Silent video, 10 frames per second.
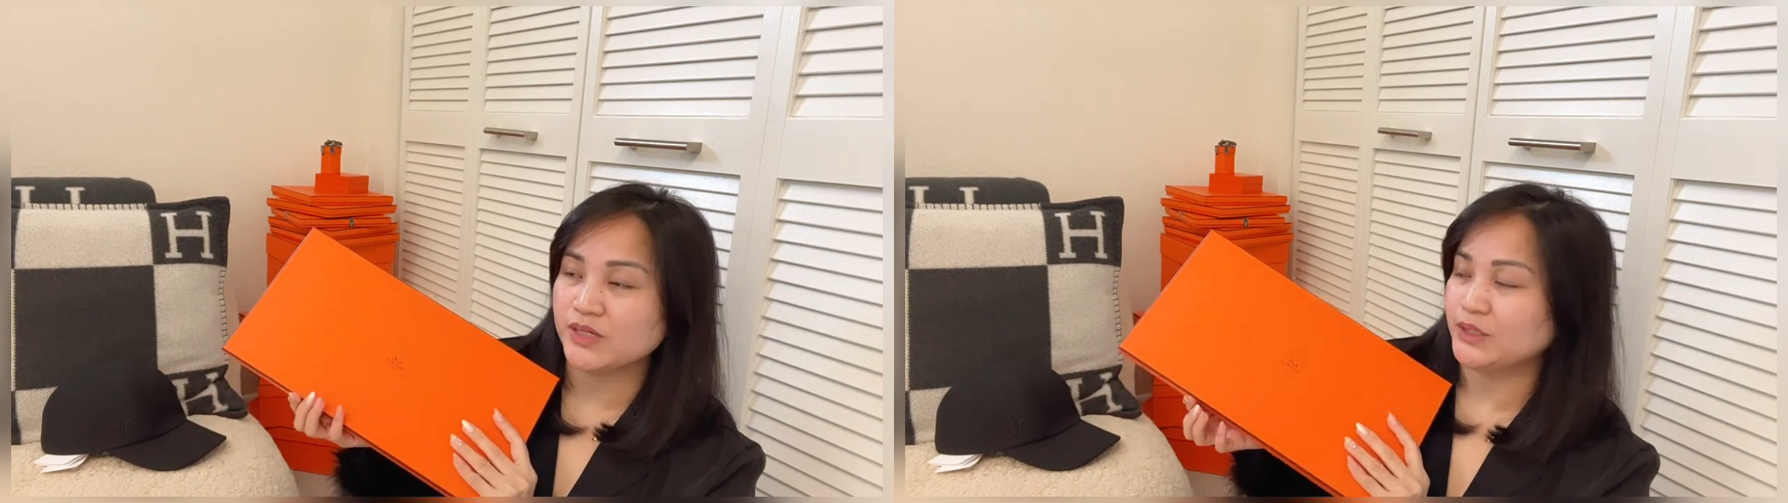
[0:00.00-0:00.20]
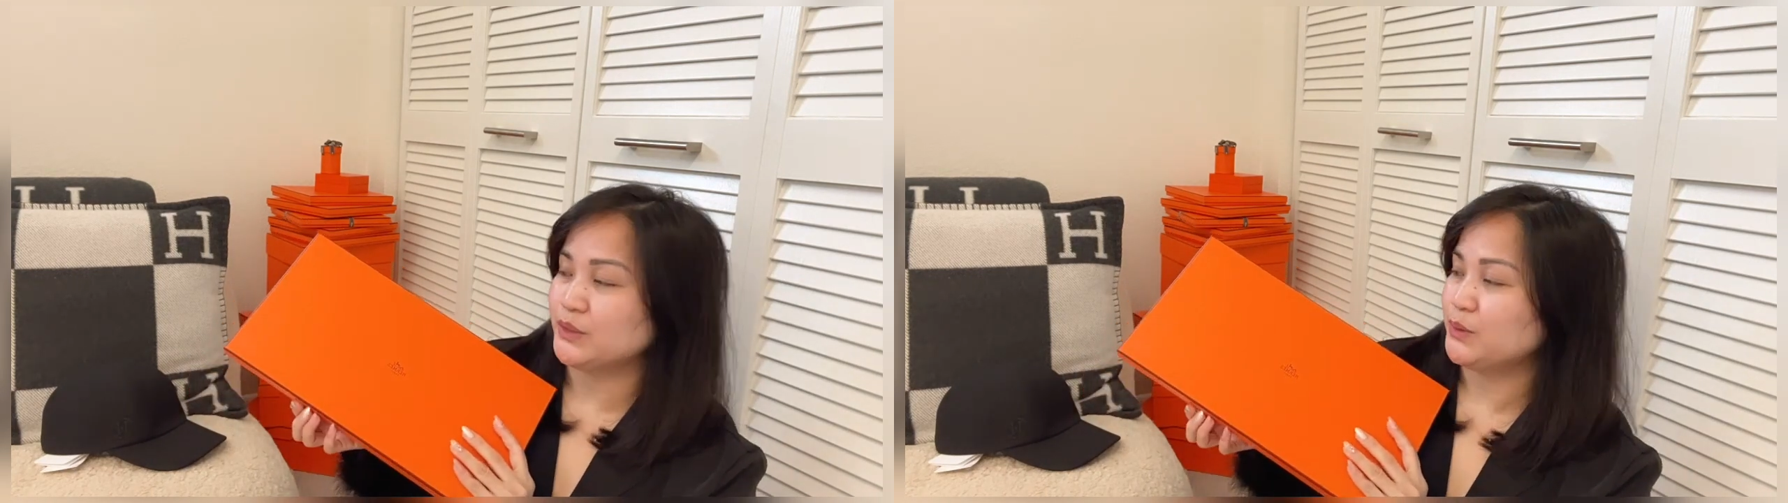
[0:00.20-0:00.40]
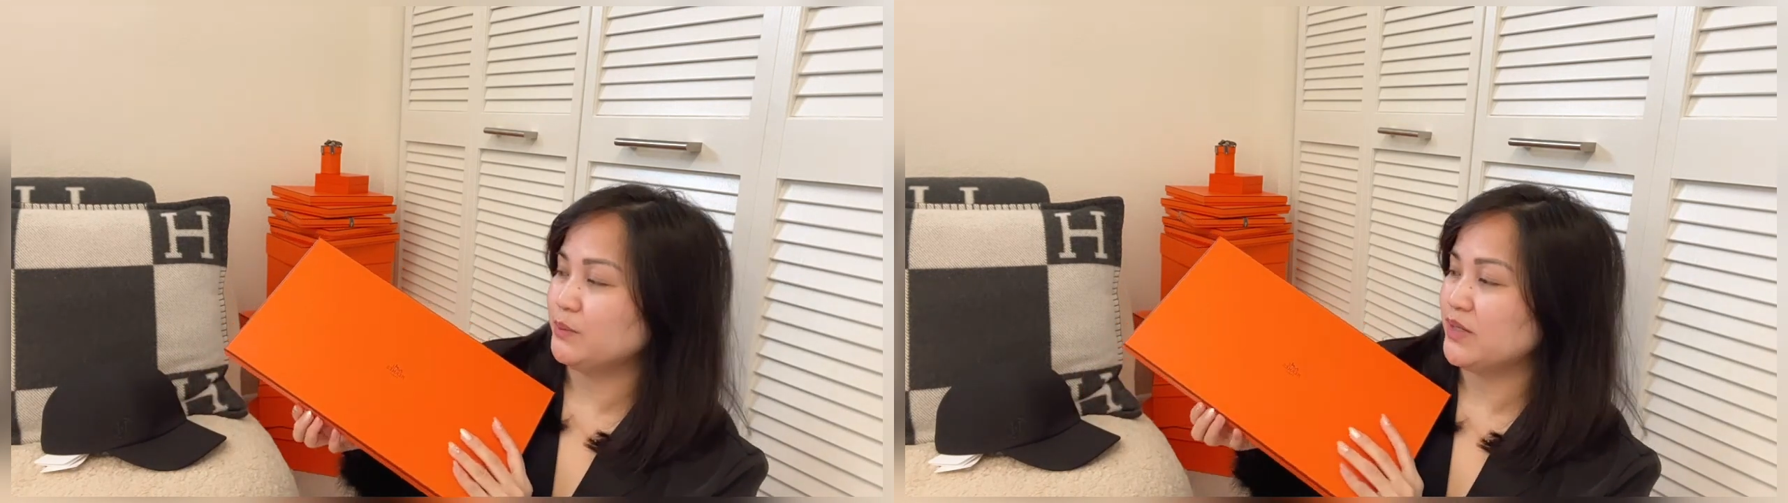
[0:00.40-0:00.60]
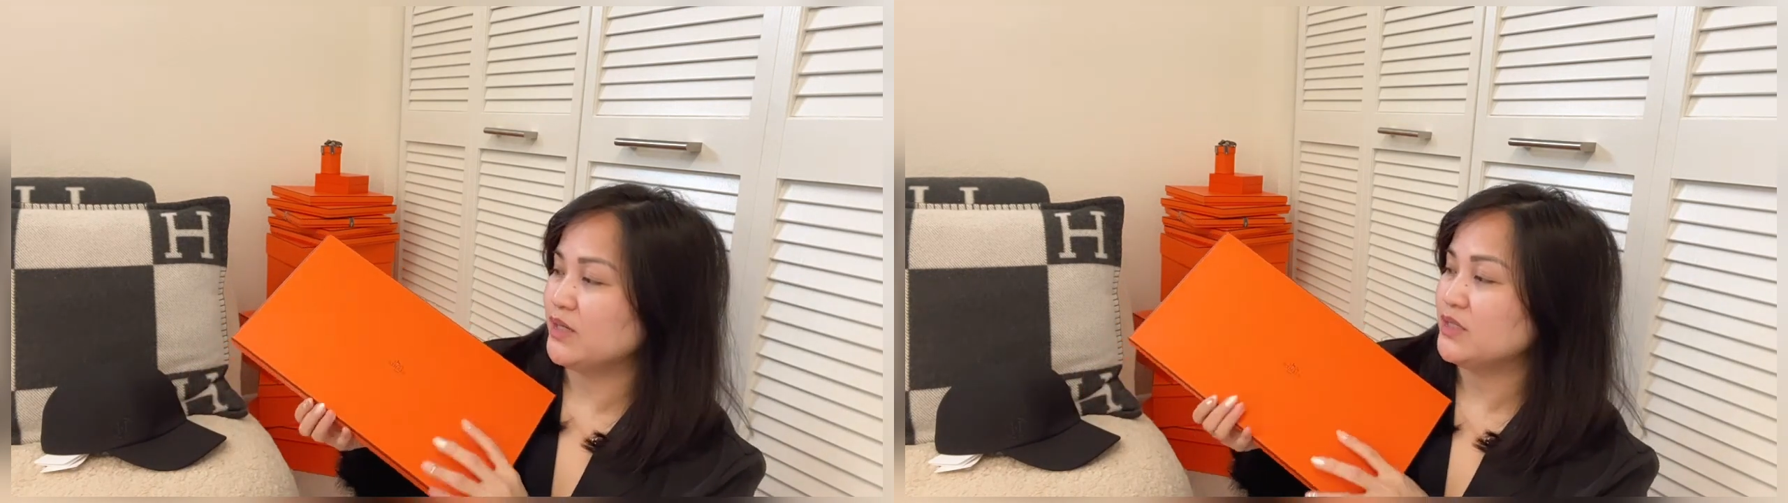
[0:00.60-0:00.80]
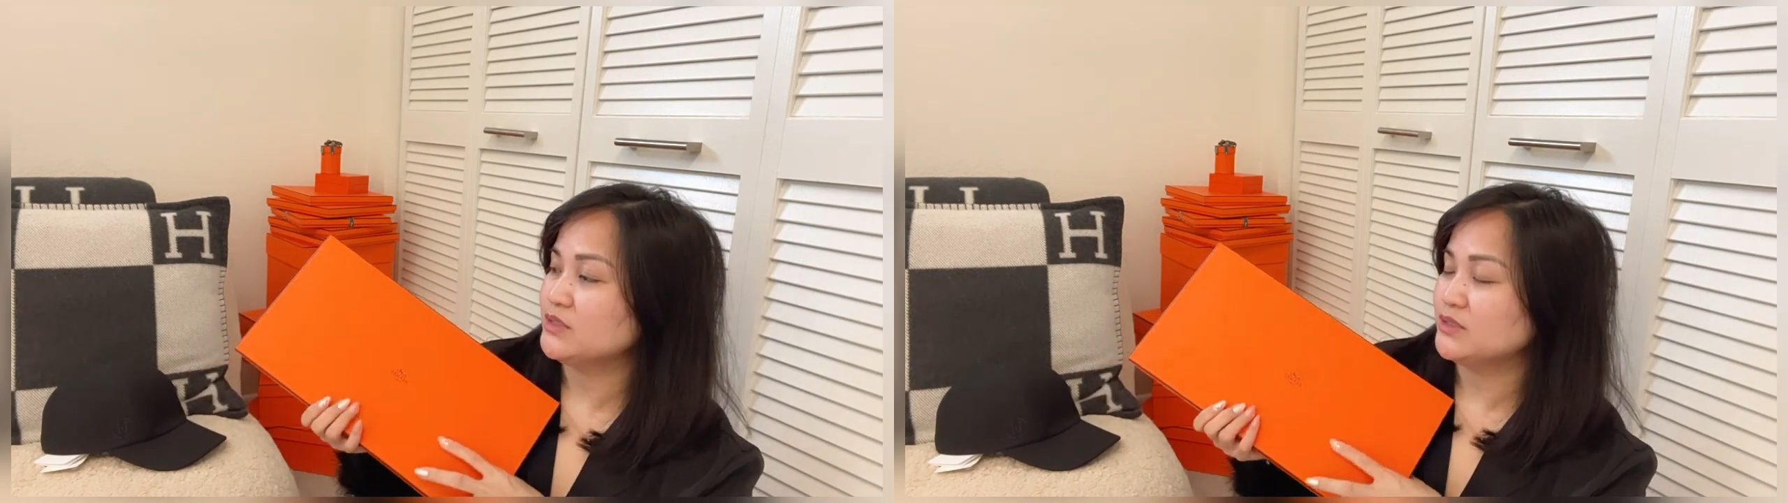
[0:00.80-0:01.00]
at
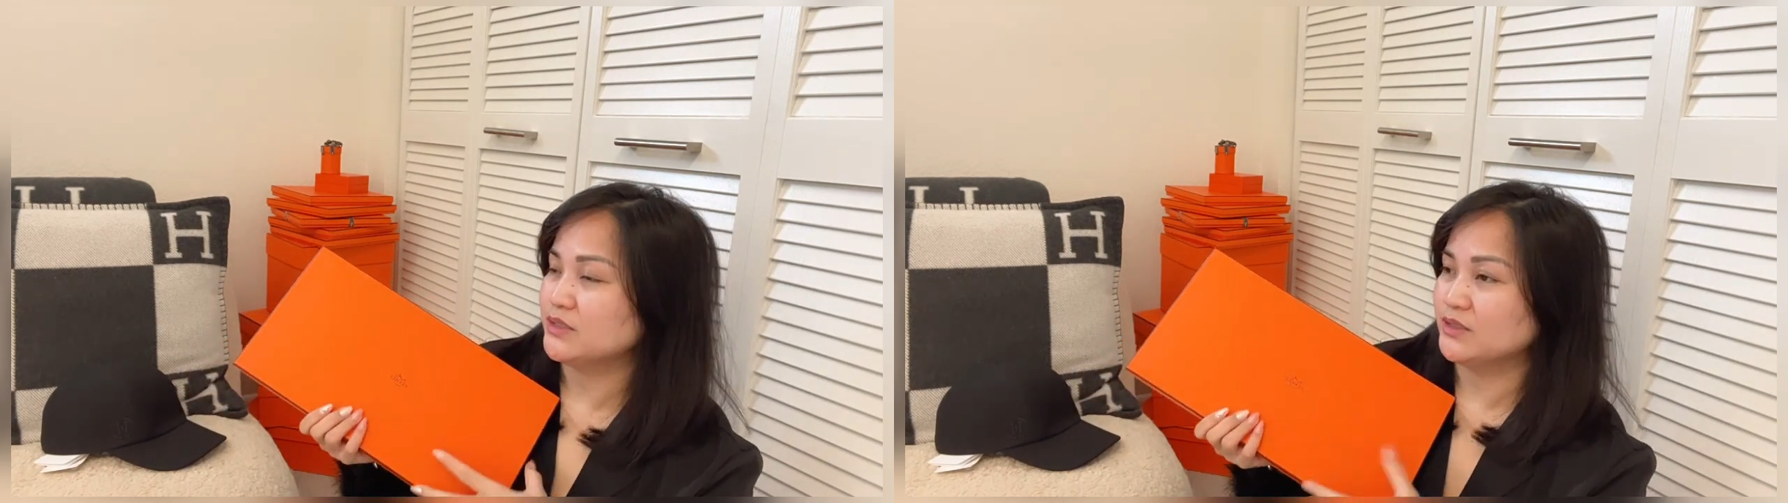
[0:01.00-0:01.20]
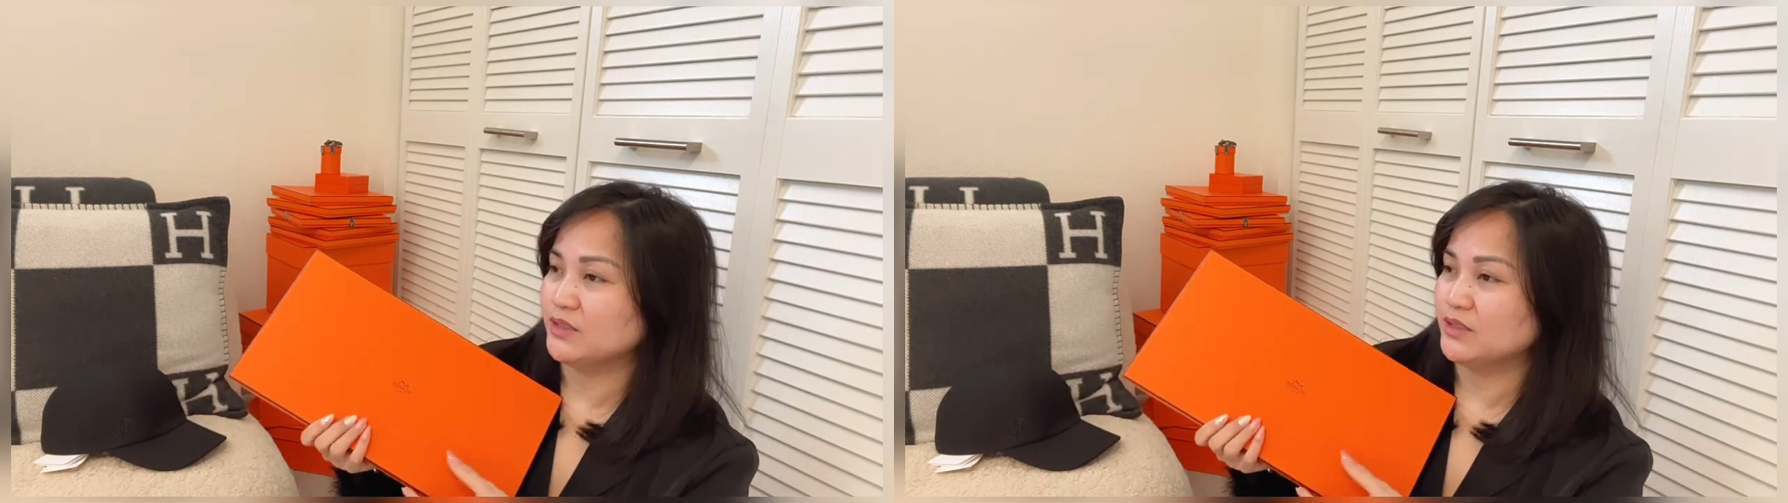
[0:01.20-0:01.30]
Hermes.